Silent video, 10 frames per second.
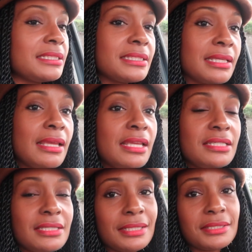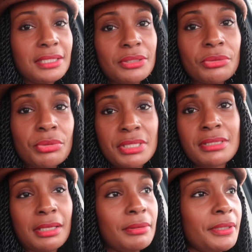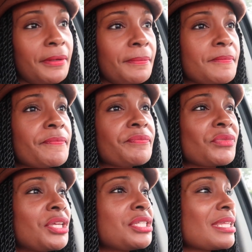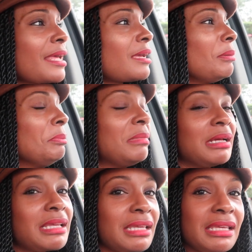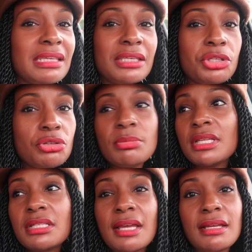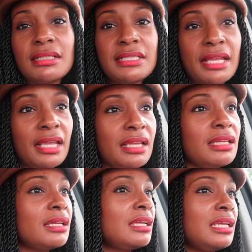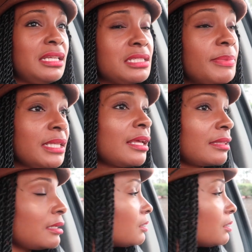It's 60 degrees out here. It's like a muggy, humid kind of day, and it's been like